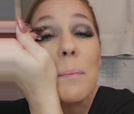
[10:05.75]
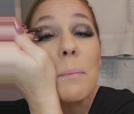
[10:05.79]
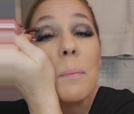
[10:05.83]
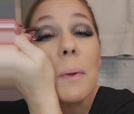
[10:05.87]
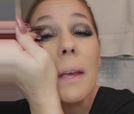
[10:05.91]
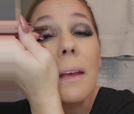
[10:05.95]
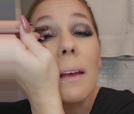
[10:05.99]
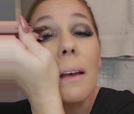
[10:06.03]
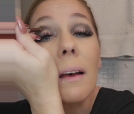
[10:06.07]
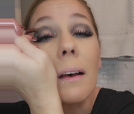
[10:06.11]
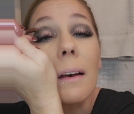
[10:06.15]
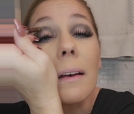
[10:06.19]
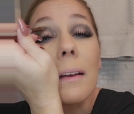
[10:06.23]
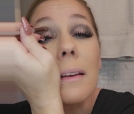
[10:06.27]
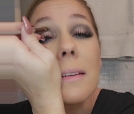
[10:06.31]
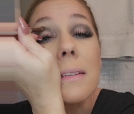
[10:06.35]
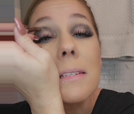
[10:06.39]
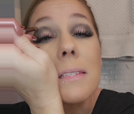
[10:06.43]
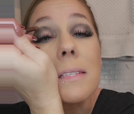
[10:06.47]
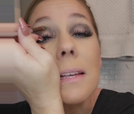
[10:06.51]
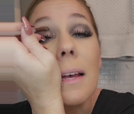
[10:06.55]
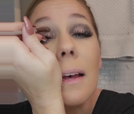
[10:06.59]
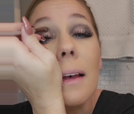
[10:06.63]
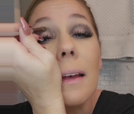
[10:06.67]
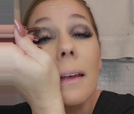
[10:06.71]

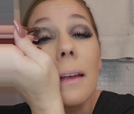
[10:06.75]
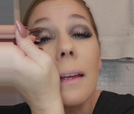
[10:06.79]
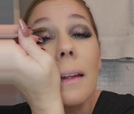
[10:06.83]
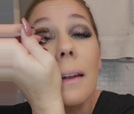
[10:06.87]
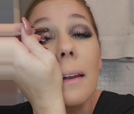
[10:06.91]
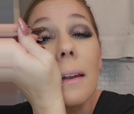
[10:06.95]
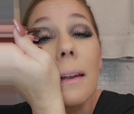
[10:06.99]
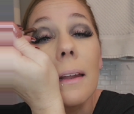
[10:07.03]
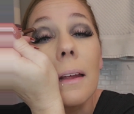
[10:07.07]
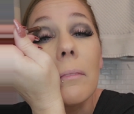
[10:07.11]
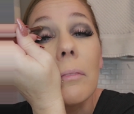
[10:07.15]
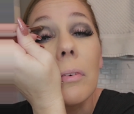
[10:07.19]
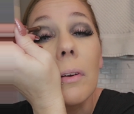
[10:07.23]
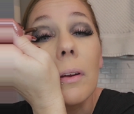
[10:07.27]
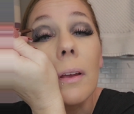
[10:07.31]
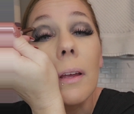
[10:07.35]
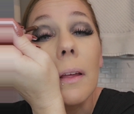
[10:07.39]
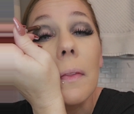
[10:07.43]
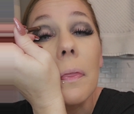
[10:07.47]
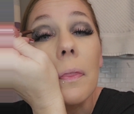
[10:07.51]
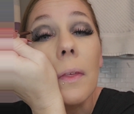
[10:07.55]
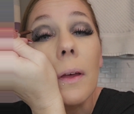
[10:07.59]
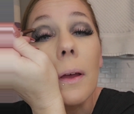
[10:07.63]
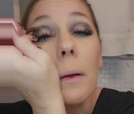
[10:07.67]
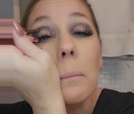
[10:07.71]
because I can never
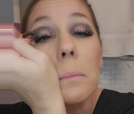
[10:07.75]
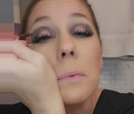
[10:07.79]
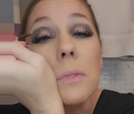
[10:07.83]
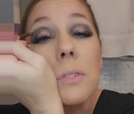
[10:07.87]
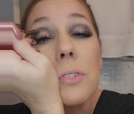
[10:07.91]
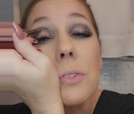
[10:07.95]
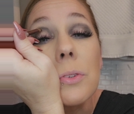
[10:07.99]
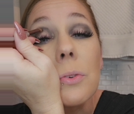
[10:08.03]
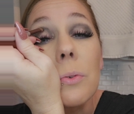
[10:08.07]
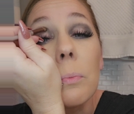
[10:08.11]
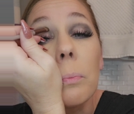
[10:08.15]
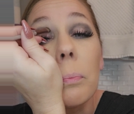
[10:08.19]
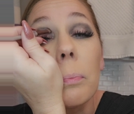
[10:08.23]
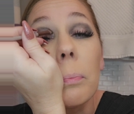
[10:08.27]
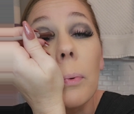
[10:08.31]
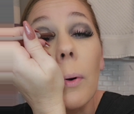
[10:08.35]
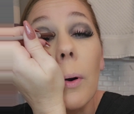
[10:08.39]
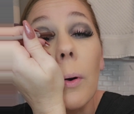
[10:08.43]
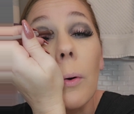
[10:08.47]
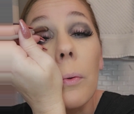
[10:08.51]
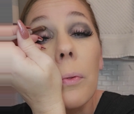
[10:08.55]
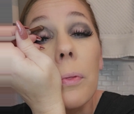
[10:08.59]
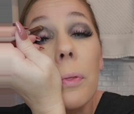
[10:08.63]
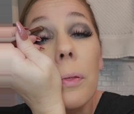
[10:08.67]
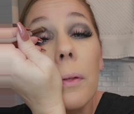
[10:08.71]
get them to
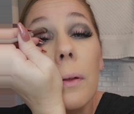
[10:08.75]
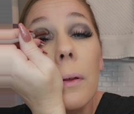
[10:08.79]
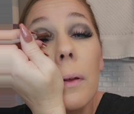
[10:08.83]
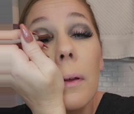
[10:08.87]
both